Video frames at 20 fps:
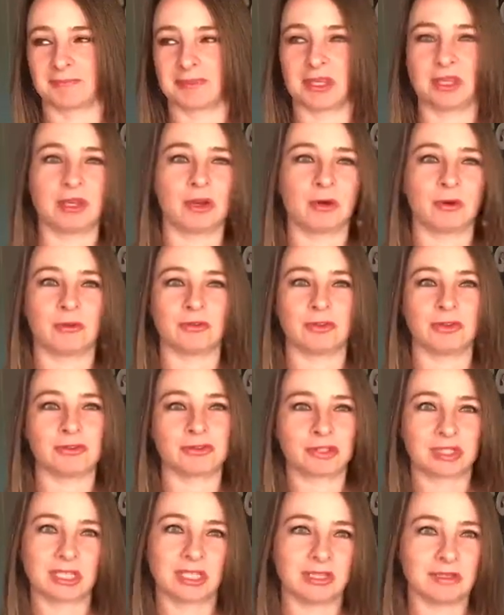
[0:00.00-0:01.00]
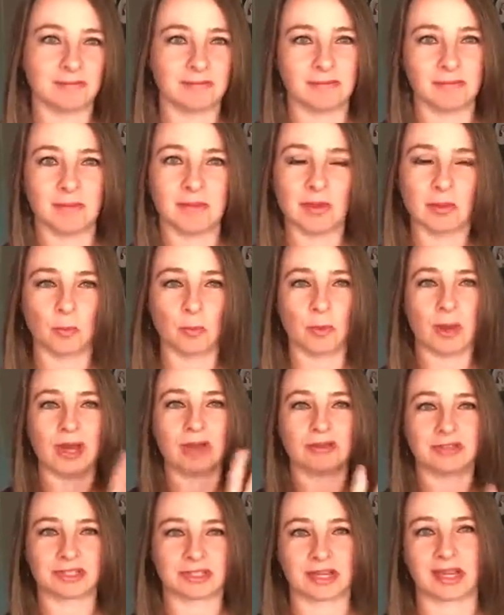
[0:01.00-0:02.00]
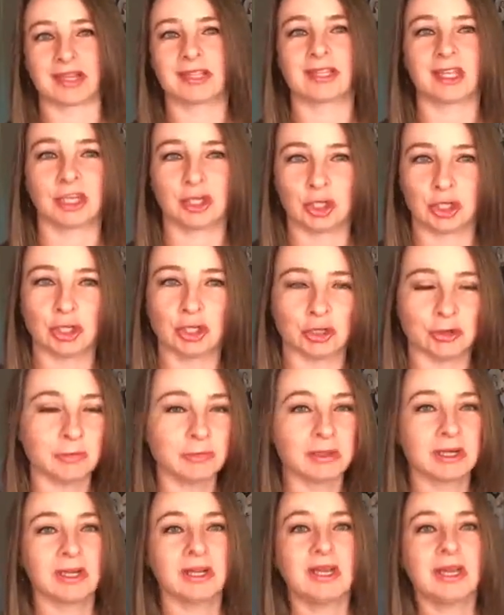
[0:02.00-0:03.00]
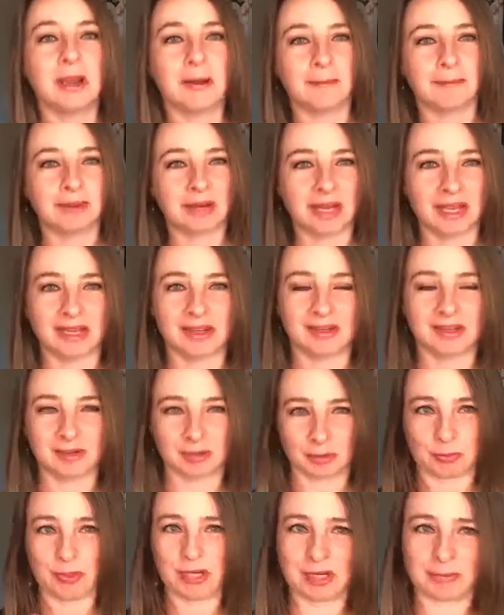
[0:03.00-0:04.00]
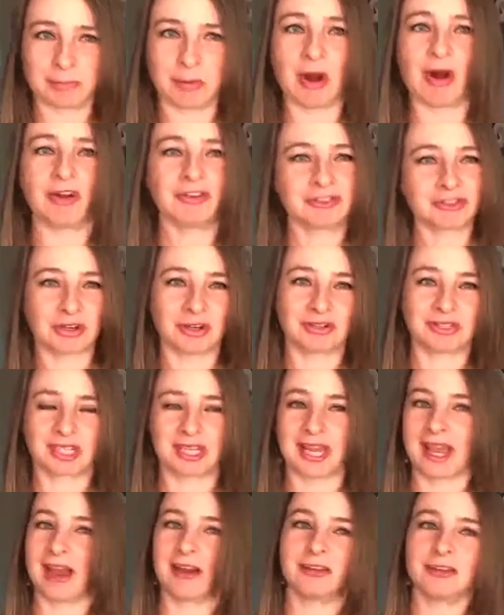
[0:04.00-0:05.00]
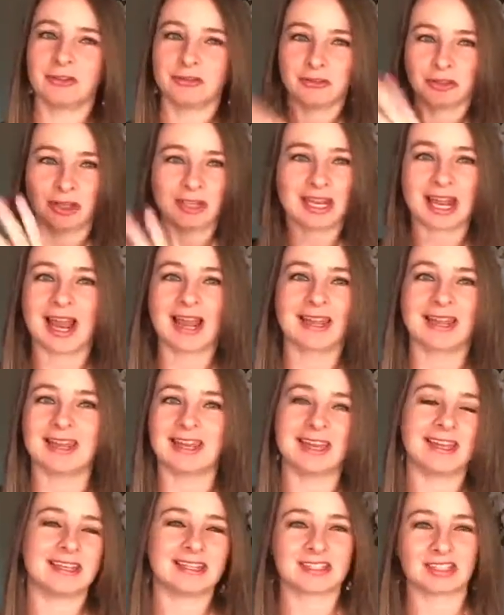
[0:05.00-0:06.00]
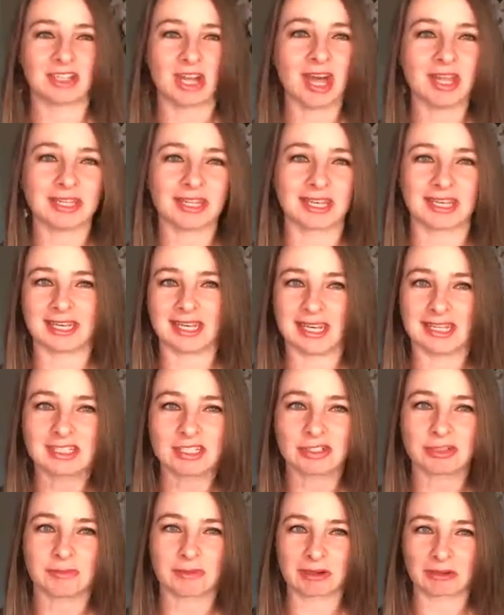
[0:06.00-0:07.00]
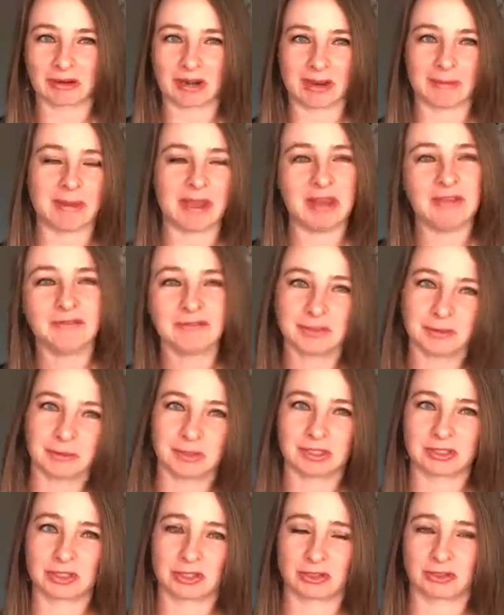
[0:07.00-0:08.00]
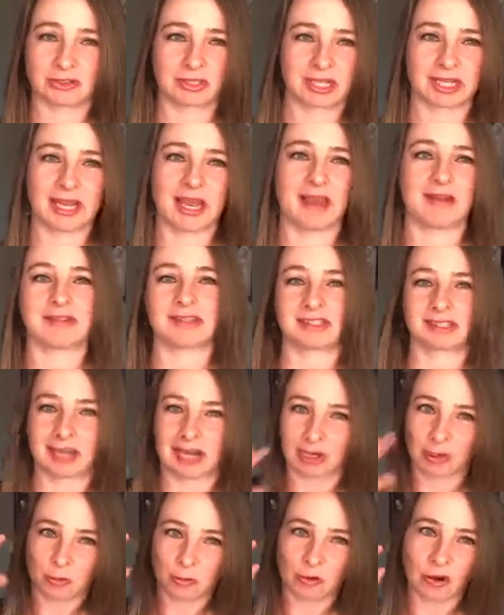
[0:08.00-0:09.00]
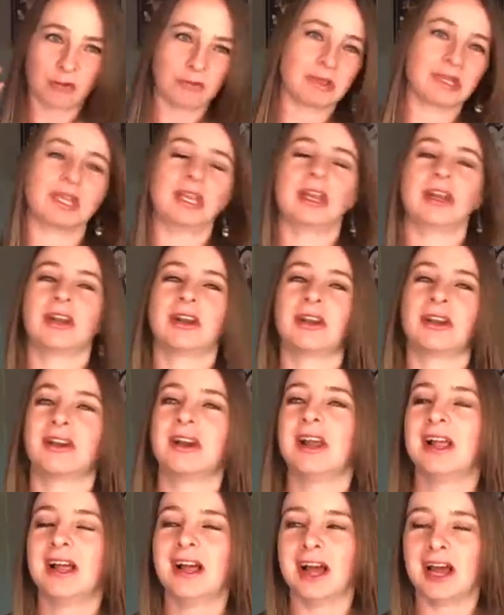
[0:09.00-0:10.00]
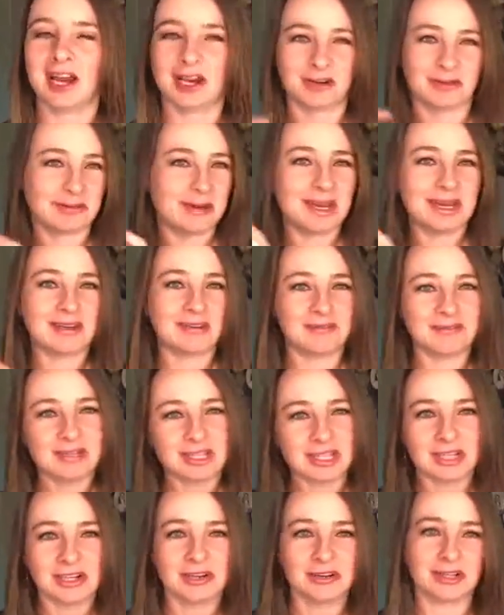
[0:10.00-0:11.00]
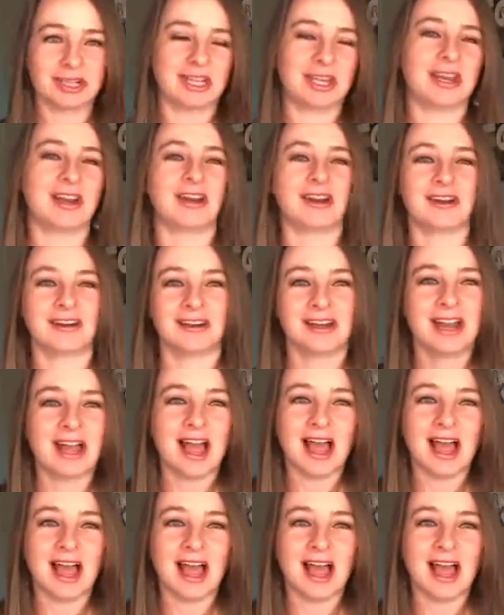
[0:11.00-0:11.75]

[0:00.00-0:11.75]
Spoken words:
usually well designed like Goop, but Gwyneth Paltrow's account, you look at it and it's not like an Instagram influencer's account. It's got a quote here, a random video here.